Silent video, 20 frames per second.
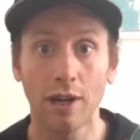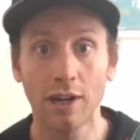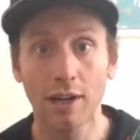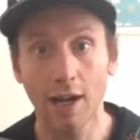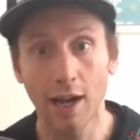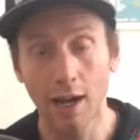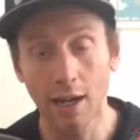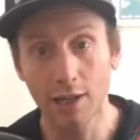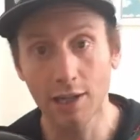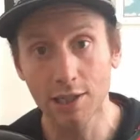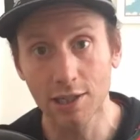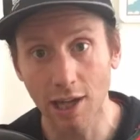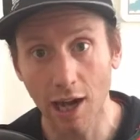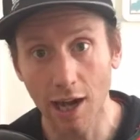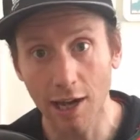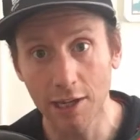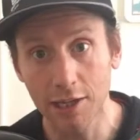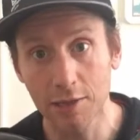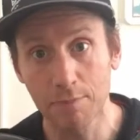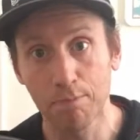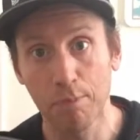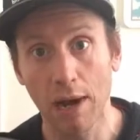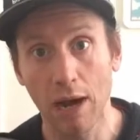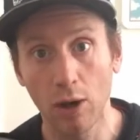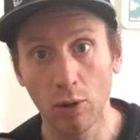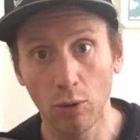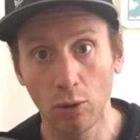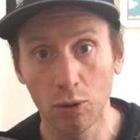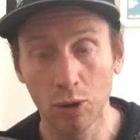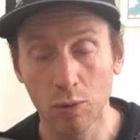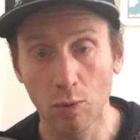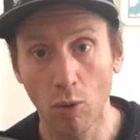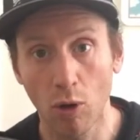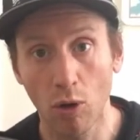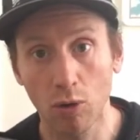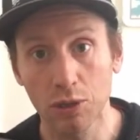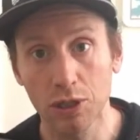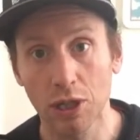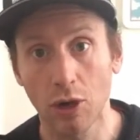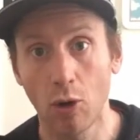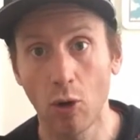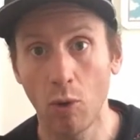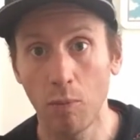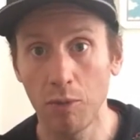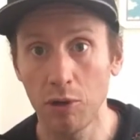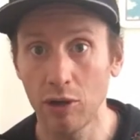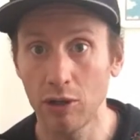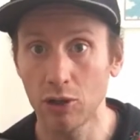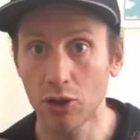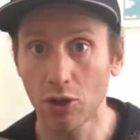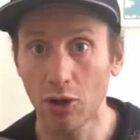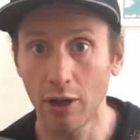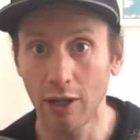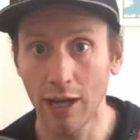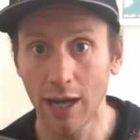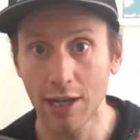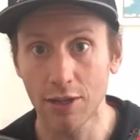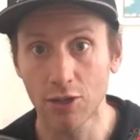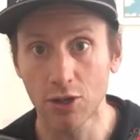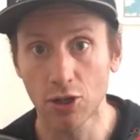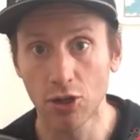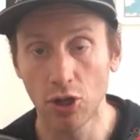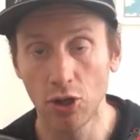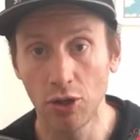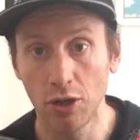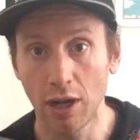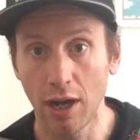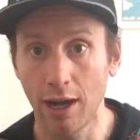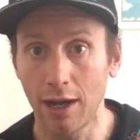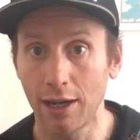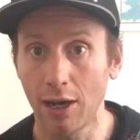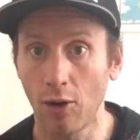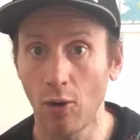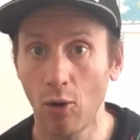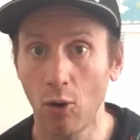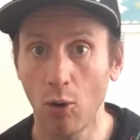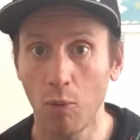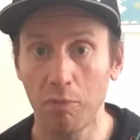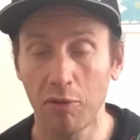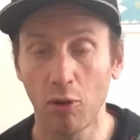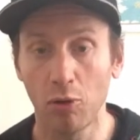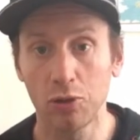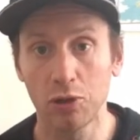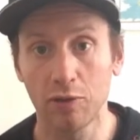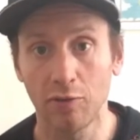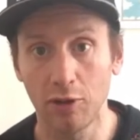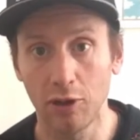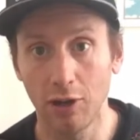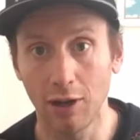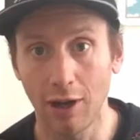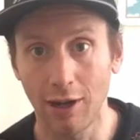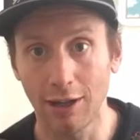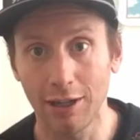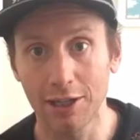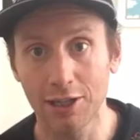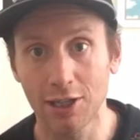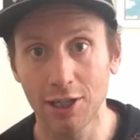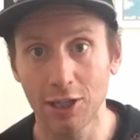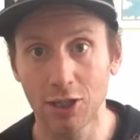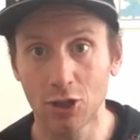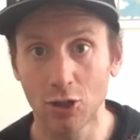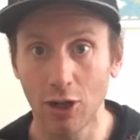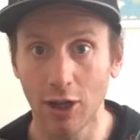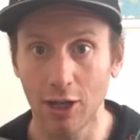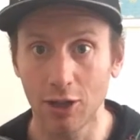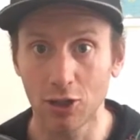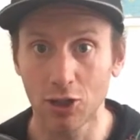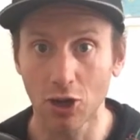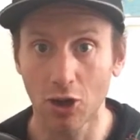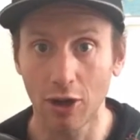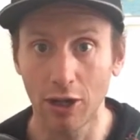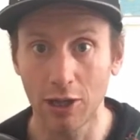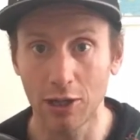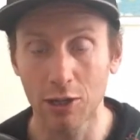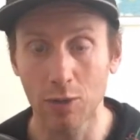Guys, that is Paulo's Waltz. I hope you enjoy that tune, and I hope those of you that are listening to it enjoy it